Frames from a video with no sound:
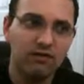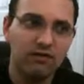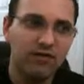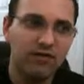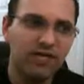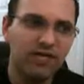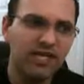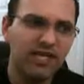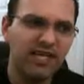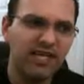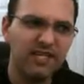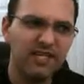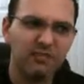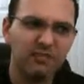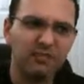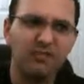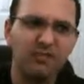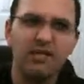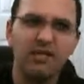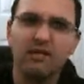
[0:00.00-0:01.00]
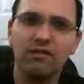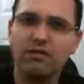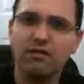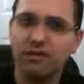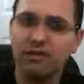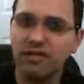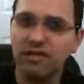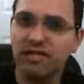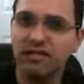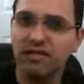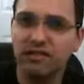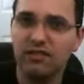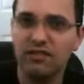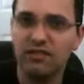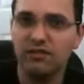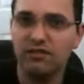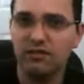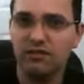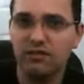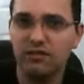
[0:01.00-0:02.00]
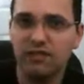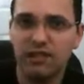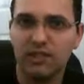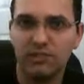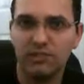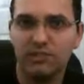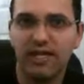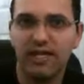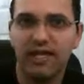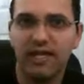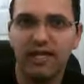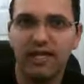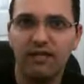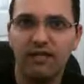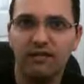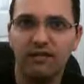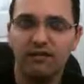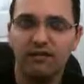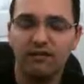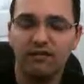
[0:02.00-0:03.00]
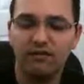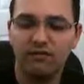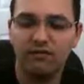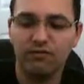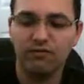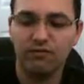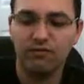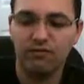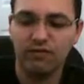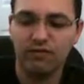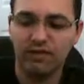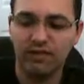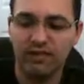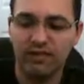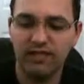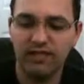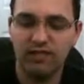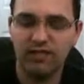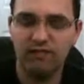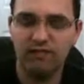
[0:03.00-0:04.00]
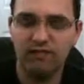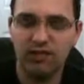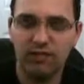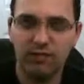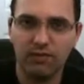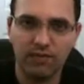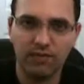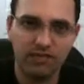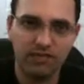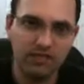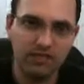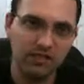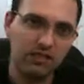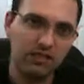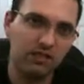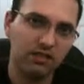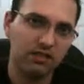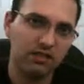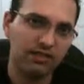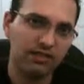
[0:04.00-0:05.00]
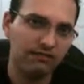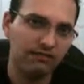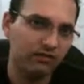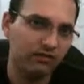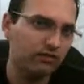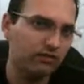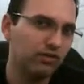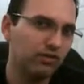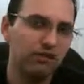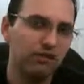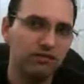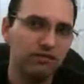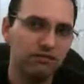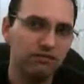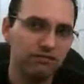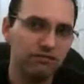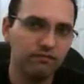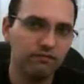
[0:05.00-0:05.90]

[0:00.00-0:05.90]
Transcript: which I guess would be a little bit easier to explain through a Darwinistic evolution